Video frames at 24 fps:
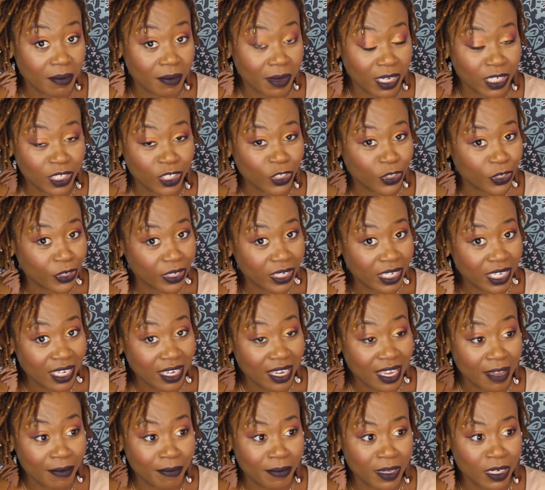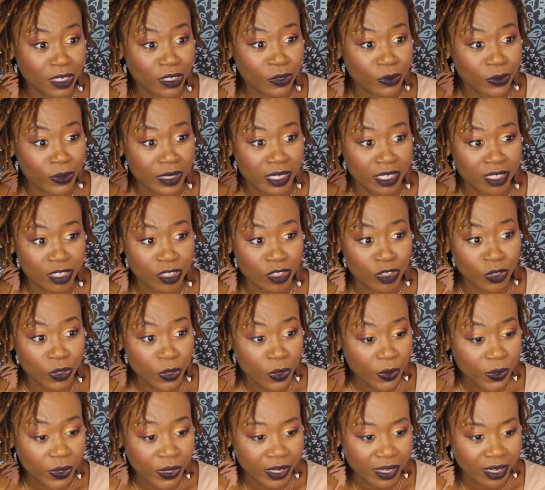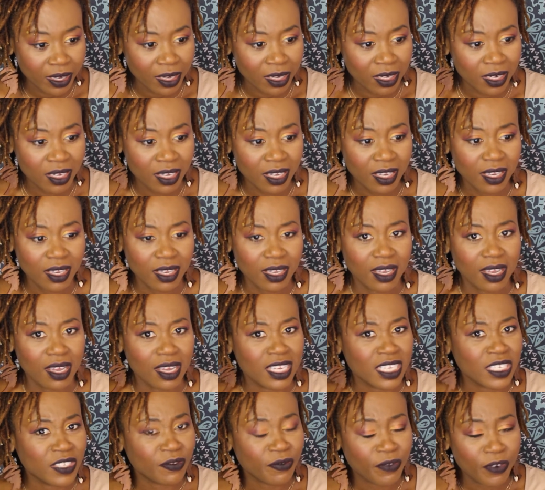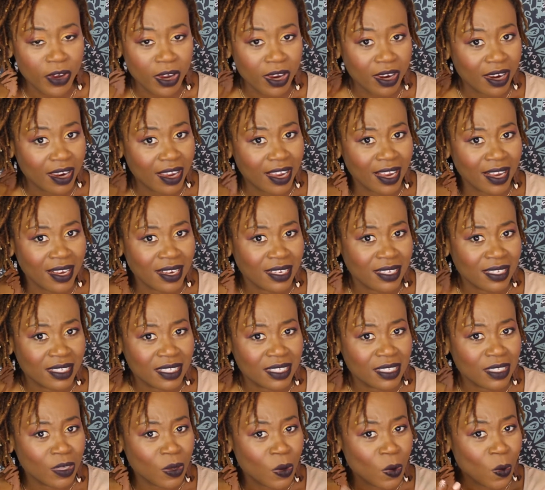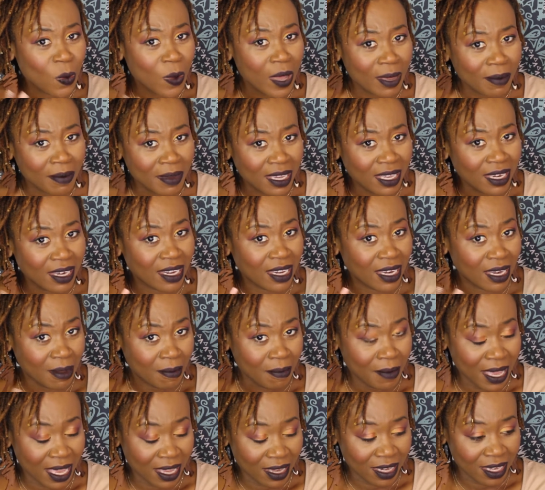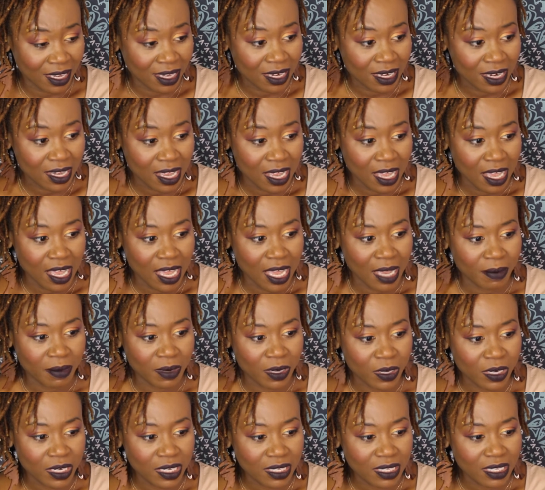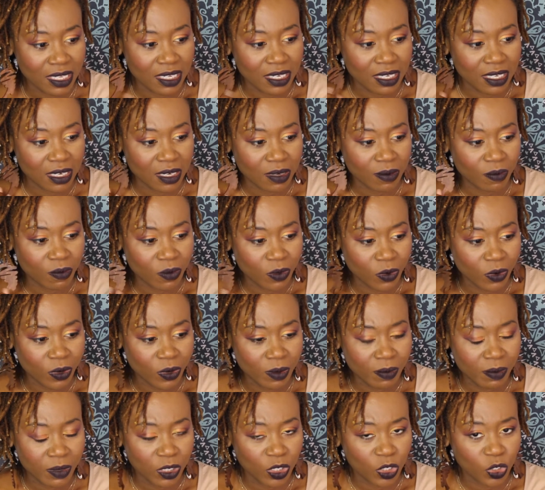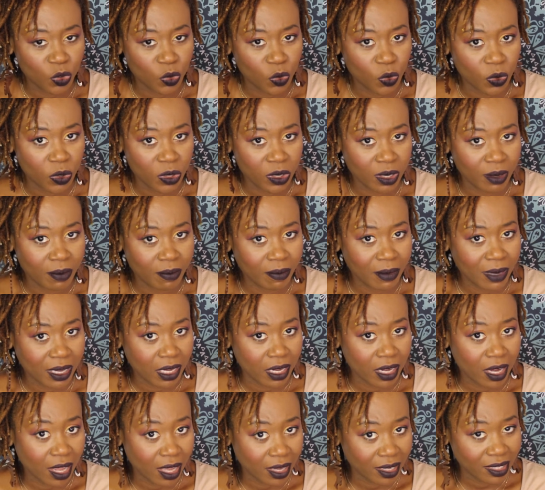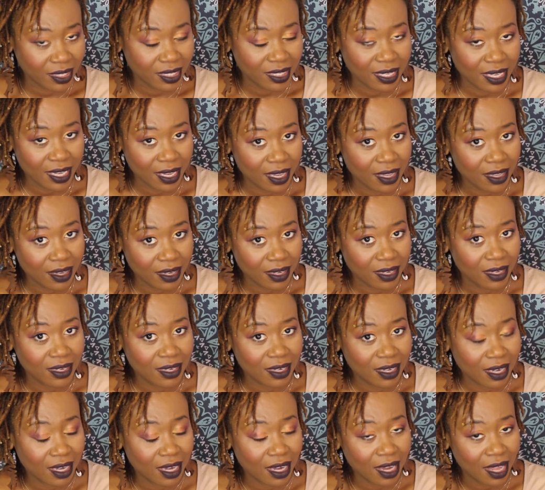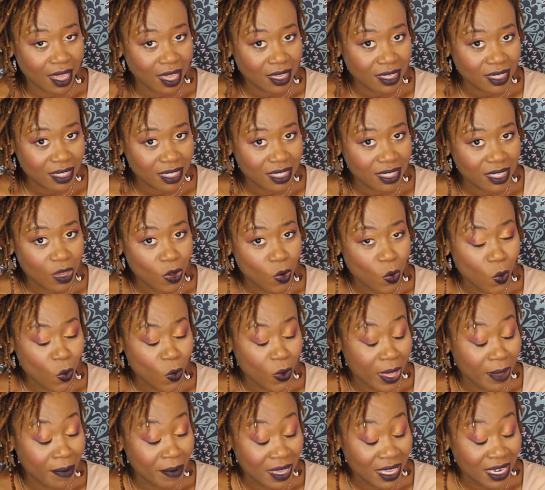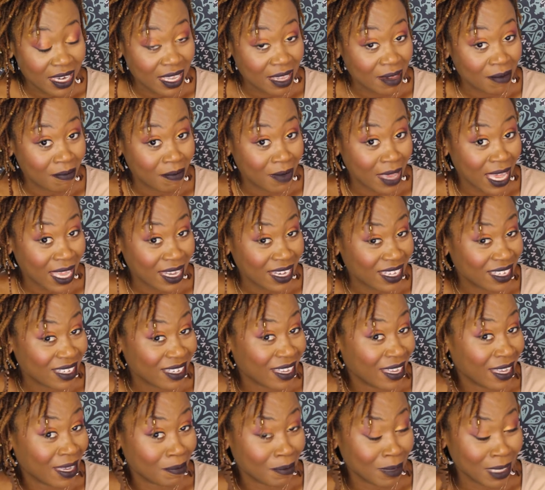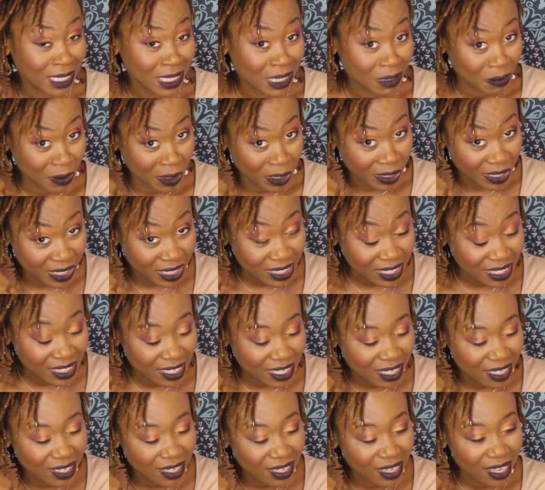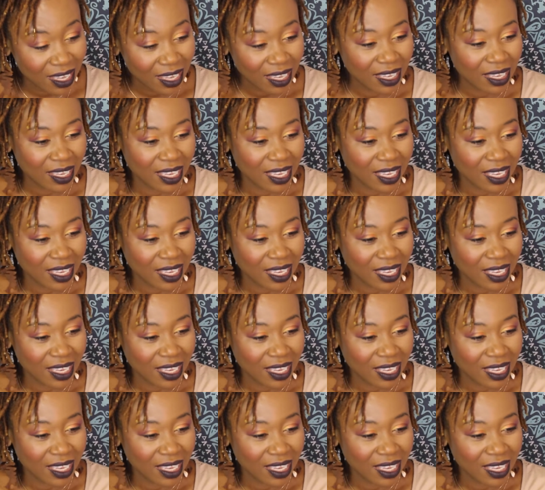in my journey have been doing so good as far as the webbing and the matting. I'm noticing the more mature my locs get, the less webbing and matting I'm experiencing.